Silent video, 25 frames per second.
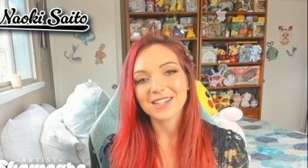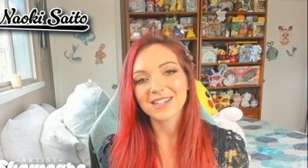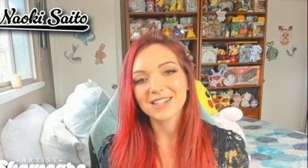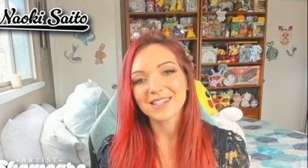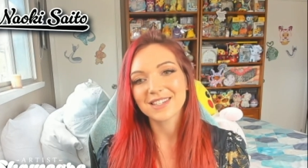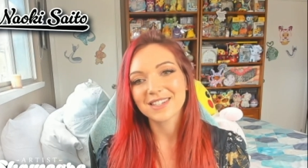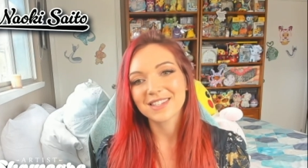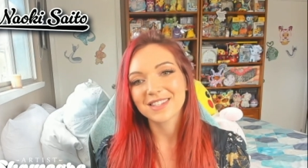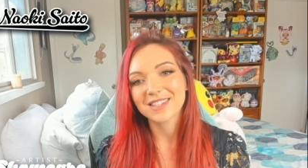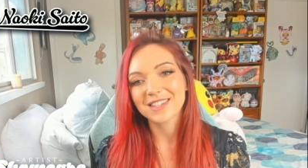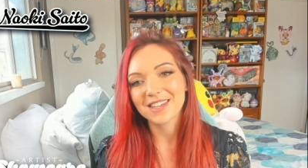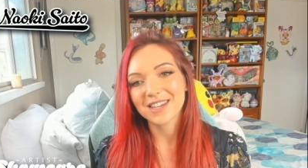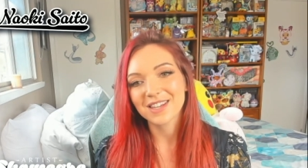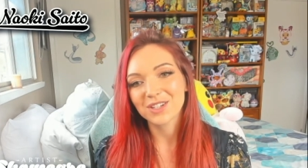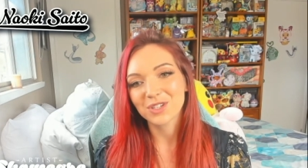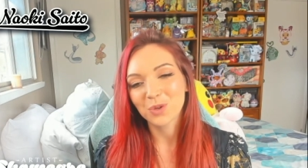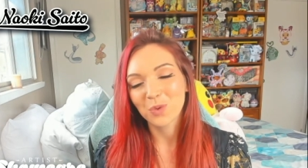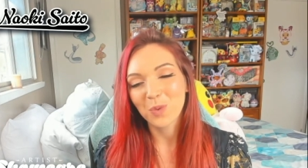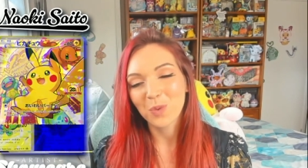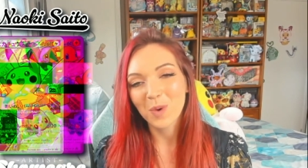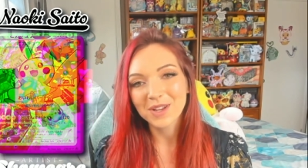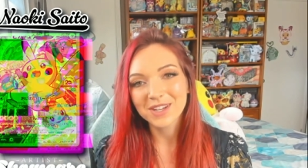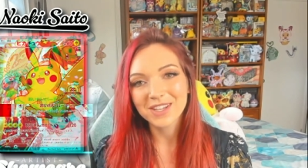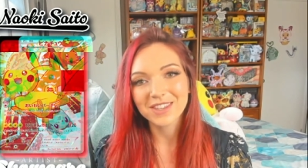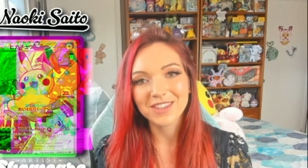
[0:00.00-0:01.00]
is the
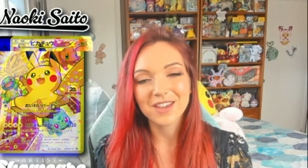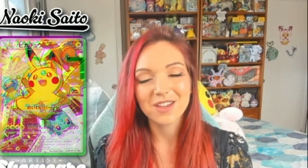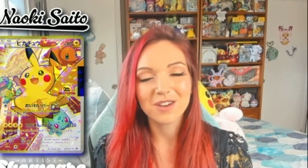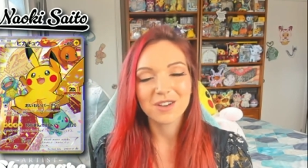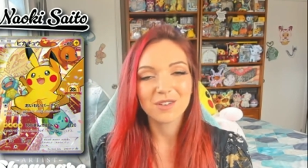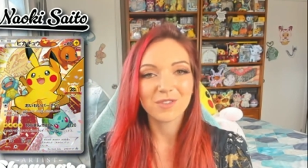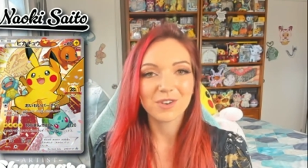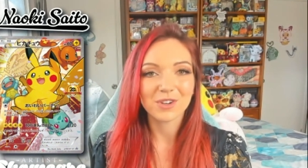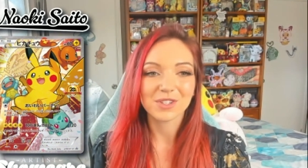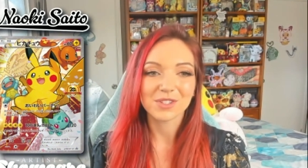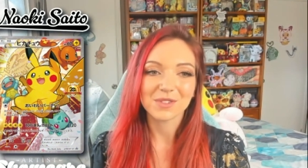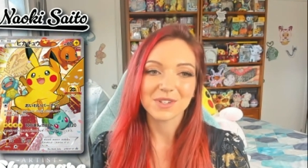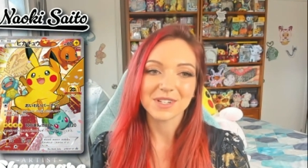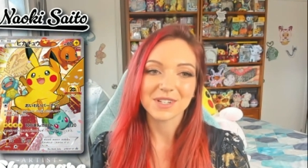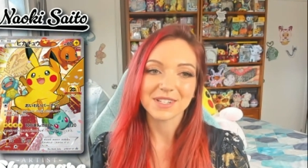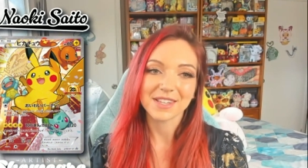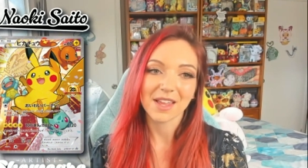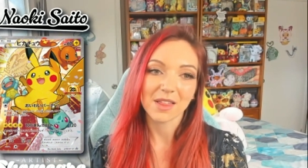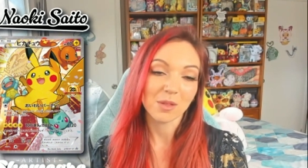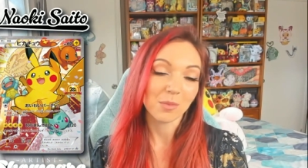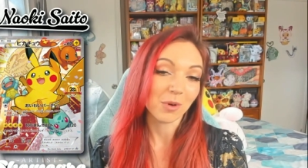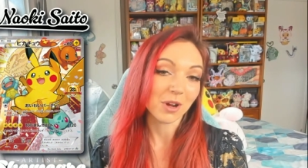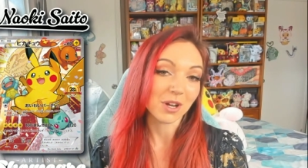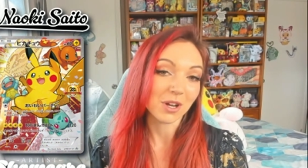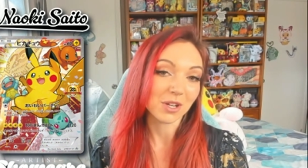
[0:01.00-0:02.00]
20th anniversary
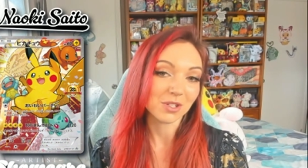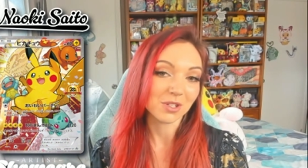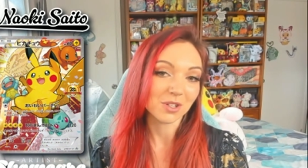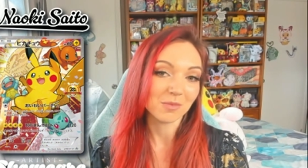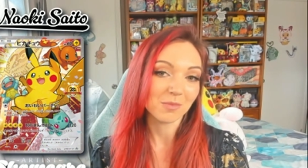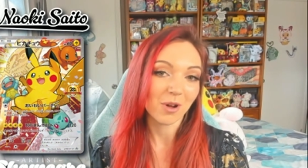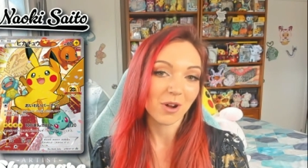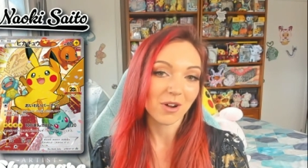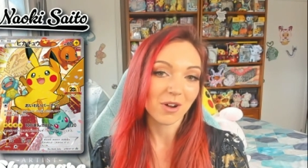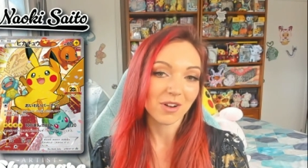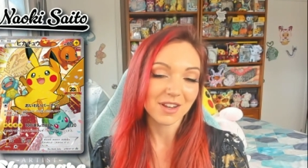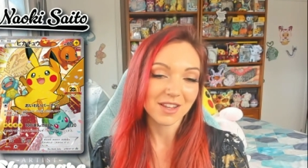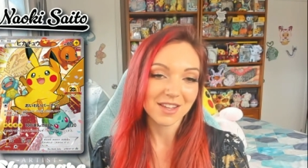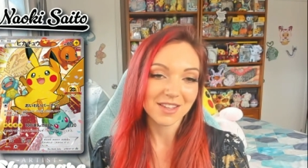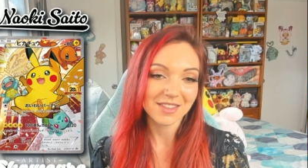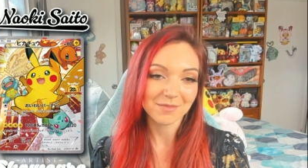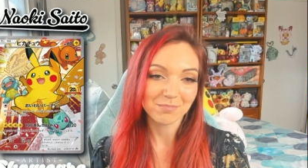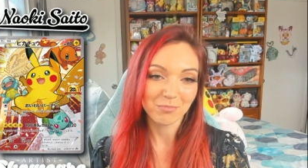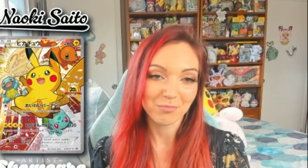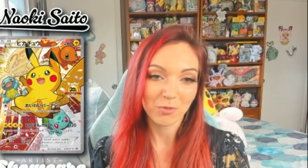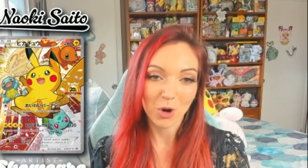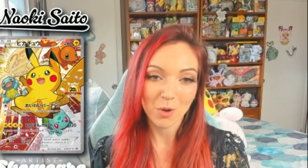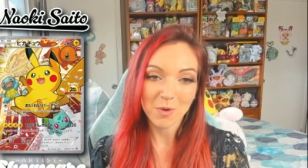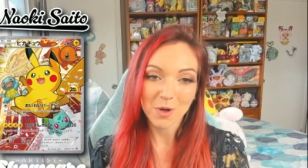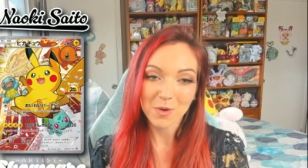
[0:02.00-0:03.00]
celebration party
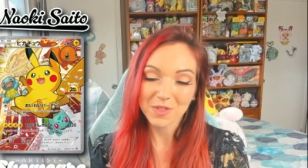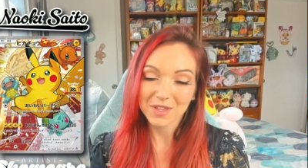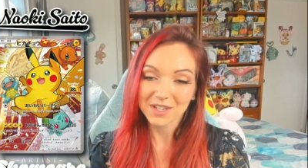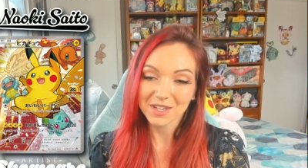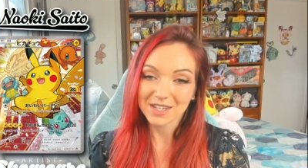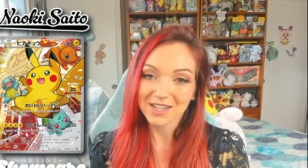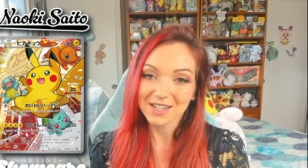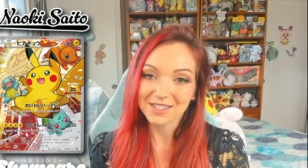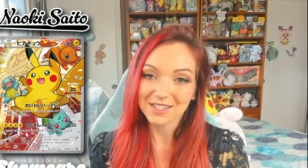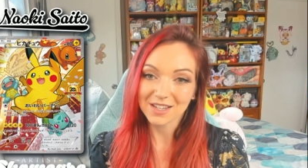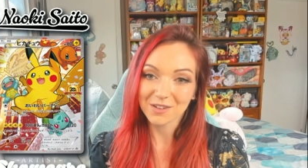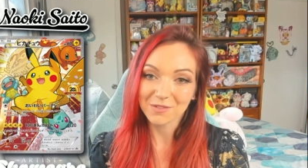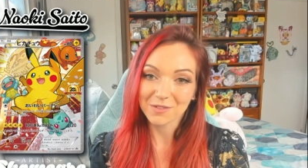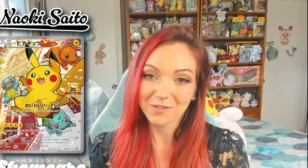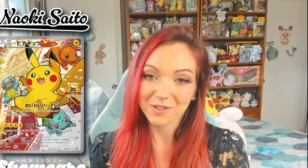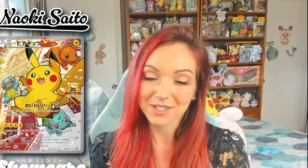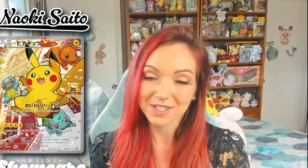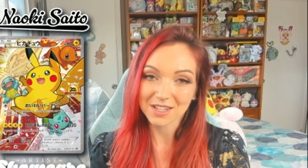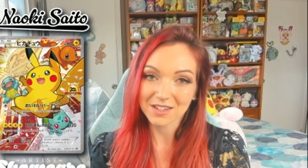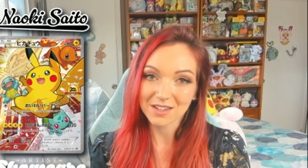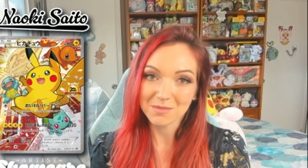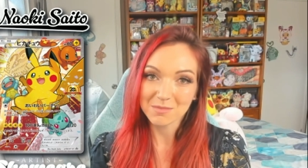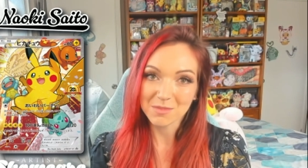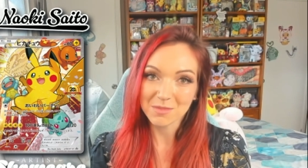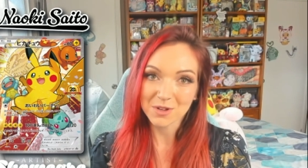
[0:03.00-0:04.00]
promo that he did for
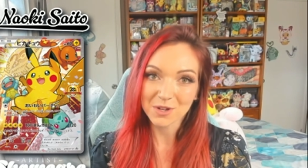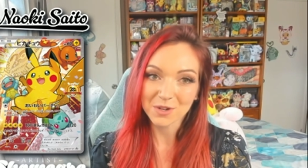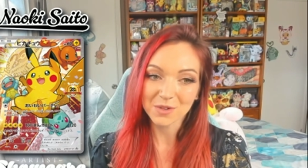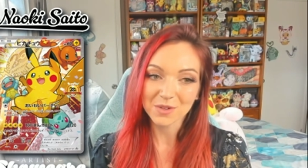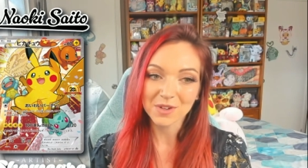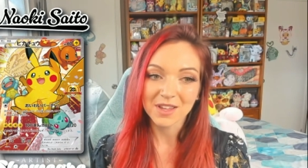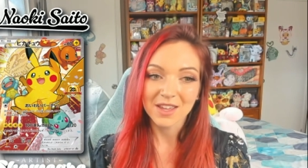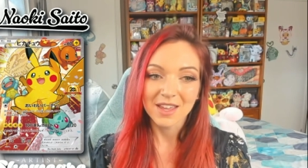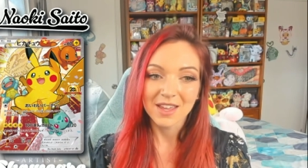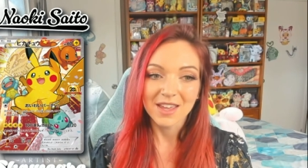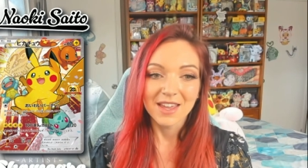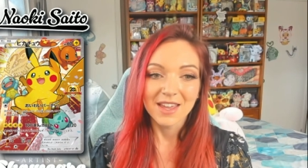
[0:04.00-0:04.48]
Sun and Moon.